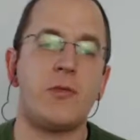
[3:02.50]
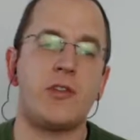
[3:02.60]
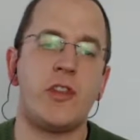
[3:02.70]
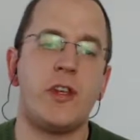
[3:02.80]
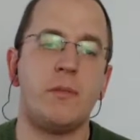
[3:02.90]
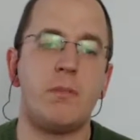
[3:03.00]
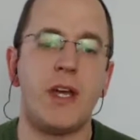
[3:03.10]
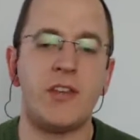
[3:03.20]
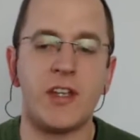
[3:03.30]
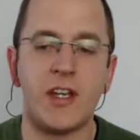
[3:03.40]
was the
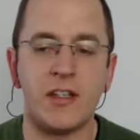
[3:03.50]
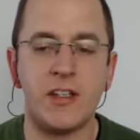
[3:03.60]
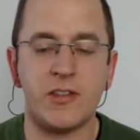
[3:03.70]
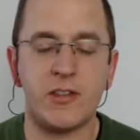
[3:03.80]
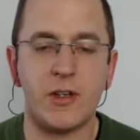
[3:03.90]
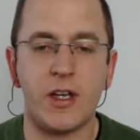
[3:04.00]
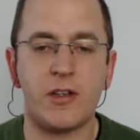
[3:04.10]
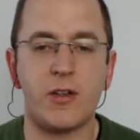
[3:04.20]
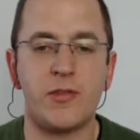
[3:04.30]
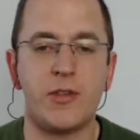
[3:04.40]
basic idea. So I
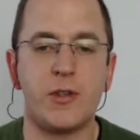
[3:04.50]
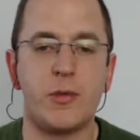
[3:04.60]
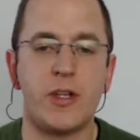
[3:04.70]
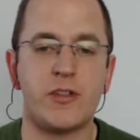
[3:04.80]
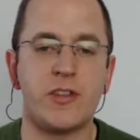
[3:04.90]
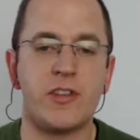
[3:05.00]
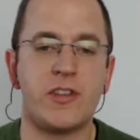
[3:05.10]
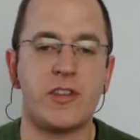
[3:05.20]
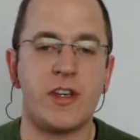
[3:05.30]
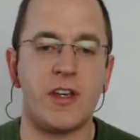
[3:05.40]
got a few
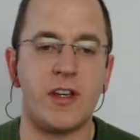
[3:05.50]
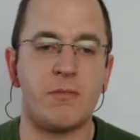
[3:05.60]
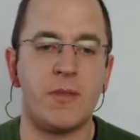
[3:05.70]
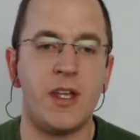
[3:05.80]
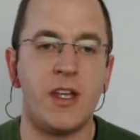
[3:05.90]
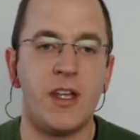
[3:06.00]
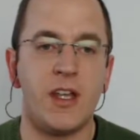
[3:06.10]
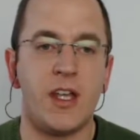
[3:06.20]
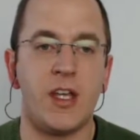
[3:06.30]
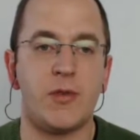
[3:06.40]
questions
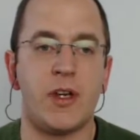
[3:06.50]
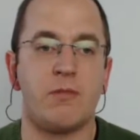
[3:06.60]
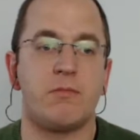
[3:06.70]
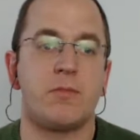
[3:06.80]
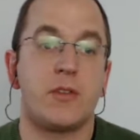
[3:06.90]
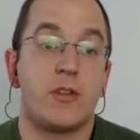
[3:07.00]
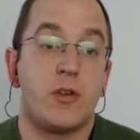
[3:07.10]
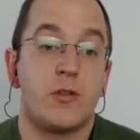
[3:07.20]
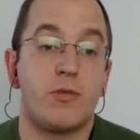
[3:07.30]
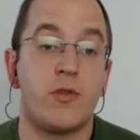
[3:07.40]
if I
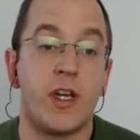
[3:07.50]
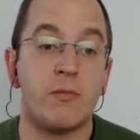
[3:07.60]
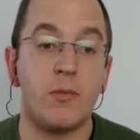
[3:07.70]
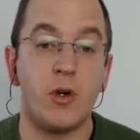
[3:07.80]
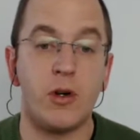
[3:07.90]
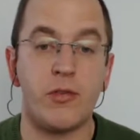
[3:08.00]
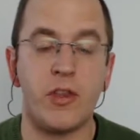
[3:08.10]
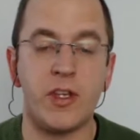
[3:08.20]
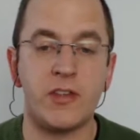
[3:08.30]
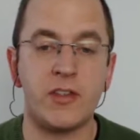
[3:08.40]
could provide more of
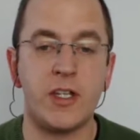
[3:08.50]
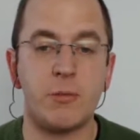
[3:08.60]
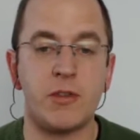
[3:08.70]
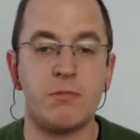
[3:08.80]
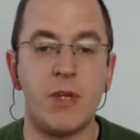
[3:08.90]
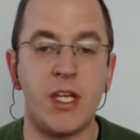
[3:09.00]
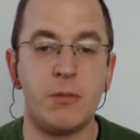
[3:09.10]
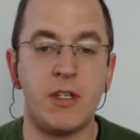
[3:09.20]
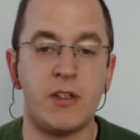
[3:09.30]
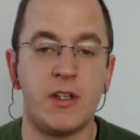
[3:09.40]
these tips,
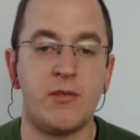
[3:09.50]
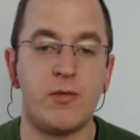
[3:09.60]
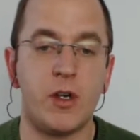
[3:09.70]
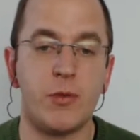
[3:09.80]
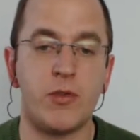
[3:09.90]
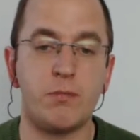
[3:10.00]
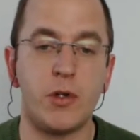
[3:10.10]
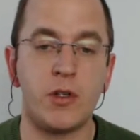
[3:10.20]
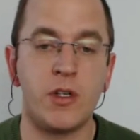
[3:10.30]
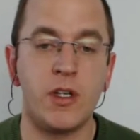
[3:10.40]
maybe in form of a
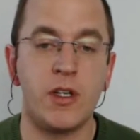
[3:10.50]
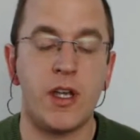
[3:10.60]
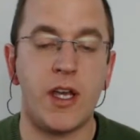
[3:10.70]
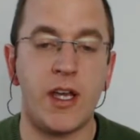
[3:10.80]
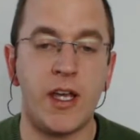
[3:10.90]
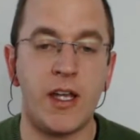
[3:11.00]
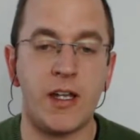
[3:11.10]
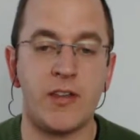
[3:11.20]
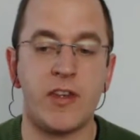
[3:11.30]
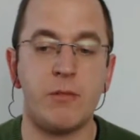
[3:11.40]
book. And
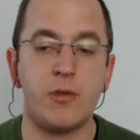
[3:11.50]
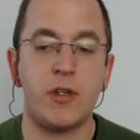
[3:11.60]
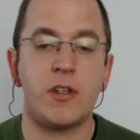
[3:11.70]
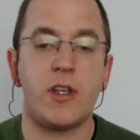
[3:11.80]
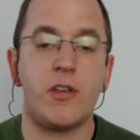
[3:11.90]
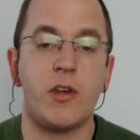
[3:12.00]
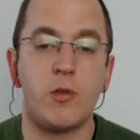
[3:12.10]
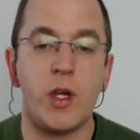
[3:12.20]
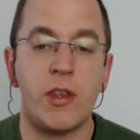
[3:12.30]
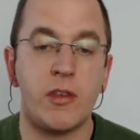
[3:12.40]
at some point I thought,
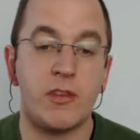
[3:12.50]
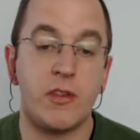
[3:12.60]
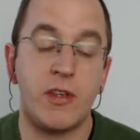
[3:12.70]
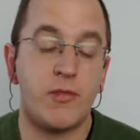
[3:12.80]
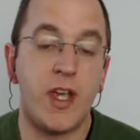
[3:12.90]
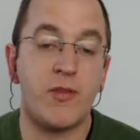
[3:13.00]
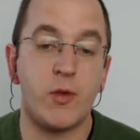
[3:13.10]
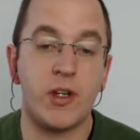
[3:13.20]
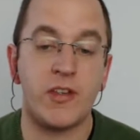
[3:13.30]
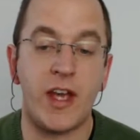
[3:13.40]
well, if
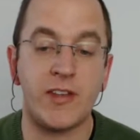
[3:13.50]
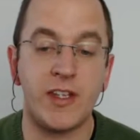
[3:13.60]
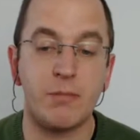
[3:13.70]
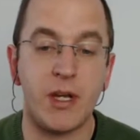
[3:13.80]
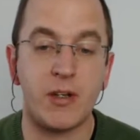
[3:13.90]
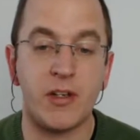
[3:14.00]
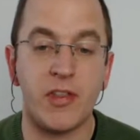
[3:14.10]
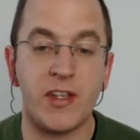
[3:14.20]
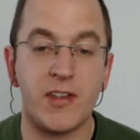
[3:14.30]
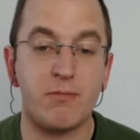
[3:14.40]
everyone is asking about it,
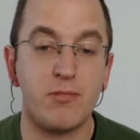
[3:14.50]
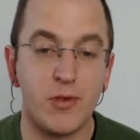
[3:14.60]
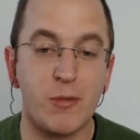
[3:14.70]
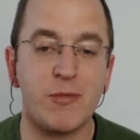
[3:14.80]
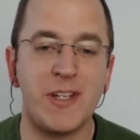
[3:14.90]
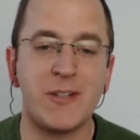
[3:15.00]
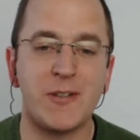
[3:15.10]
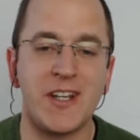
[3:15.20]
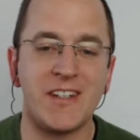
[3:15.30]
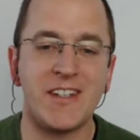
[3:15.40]
that's probably a
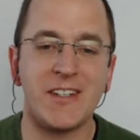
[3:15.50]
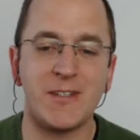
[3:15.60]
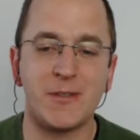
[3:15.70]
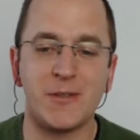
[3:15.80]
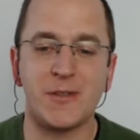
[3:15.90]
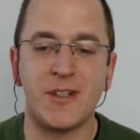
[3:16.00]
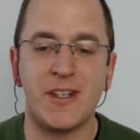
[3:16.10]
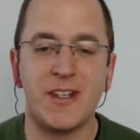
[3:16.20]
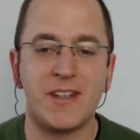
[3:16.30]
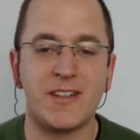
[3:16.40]
good idea to
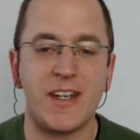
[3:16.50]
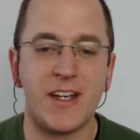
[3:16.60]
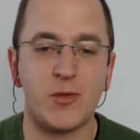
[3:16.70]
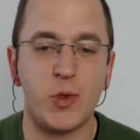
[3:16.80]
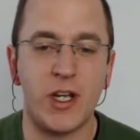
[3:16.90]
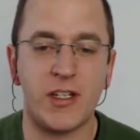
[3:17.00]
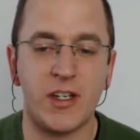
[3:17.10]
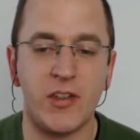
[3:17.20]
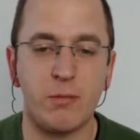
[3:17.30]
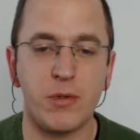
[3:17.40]
start
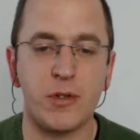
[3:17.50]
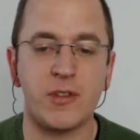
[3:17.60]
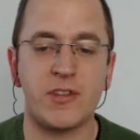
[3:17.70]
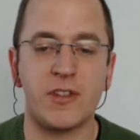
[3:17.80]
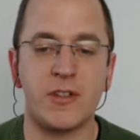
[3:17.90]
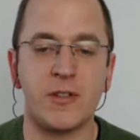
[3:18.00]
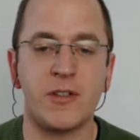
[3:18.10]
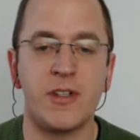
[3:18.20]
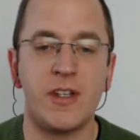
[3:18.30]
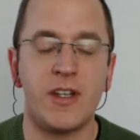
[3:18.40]
writing the book.
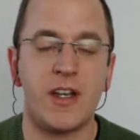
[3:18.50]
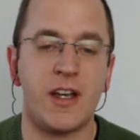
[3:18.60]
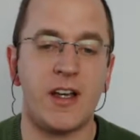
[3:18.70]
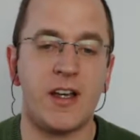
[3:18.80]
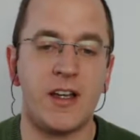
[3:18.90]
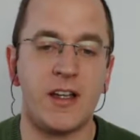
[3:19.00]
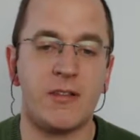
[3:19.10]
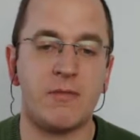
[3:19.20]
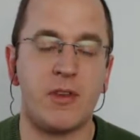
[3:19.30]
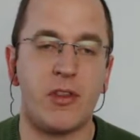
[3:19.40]
So
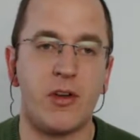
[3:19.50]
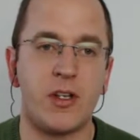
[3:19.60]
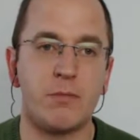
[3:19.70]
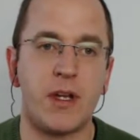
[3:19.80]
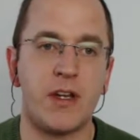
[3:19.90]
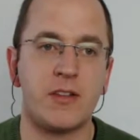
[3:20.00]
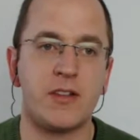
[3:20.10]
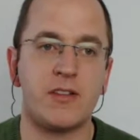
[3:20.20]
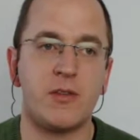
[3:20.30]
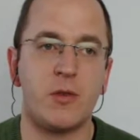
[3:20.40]
I thought about
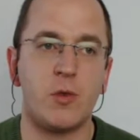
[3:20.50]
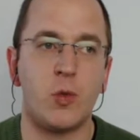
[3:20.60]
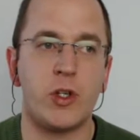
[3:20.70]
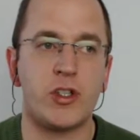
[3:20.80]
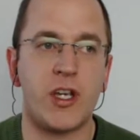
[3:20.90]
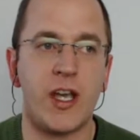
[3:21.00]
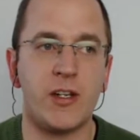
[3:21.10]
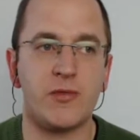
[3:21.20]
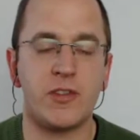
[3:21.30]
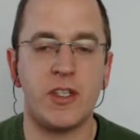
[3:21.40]
which kind
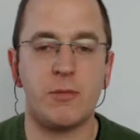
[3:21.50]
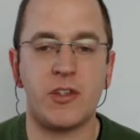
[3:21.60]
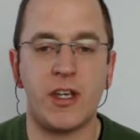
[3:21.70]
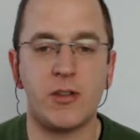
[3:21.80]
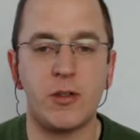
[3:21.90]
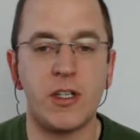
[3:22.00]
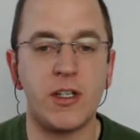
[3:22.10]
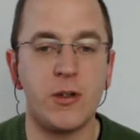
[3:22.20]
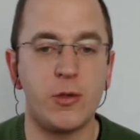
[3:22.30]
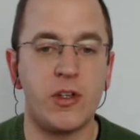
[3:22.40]
of tips I could
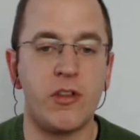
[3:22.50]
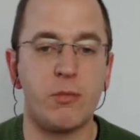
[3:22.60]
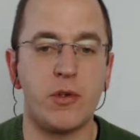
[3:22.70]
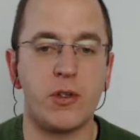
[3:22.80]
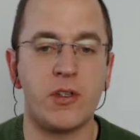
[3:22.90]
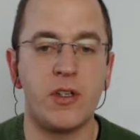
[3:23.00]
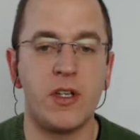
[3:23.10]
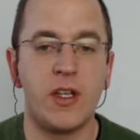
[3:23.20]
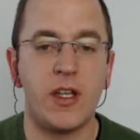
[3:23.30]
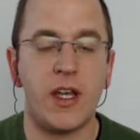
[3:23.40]
include in the book
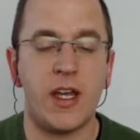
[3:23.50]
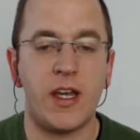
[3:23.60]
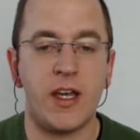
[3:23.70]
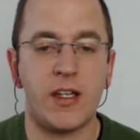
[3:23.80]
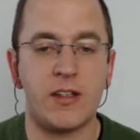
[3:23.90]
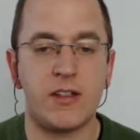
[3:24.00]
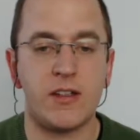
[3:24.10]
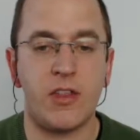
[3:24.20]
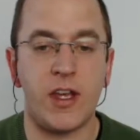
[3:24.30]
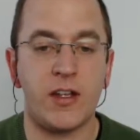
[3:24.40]
and
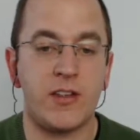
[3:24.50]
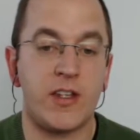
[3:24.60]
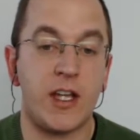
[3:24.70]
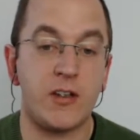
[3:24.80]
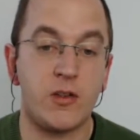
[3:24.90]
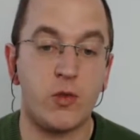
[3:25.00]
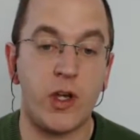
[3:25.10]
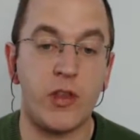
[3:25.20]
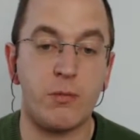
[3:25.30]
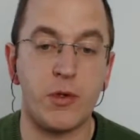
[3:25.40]
then started to
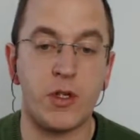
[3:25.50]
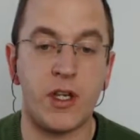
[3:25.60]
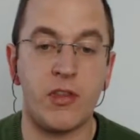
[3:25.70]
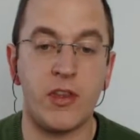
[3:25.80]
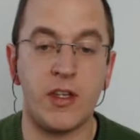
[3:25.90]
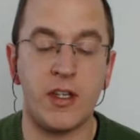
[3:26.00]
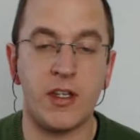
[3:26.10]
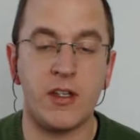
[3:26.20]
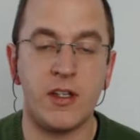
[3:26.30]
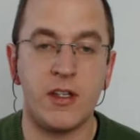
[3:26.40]
write the book at the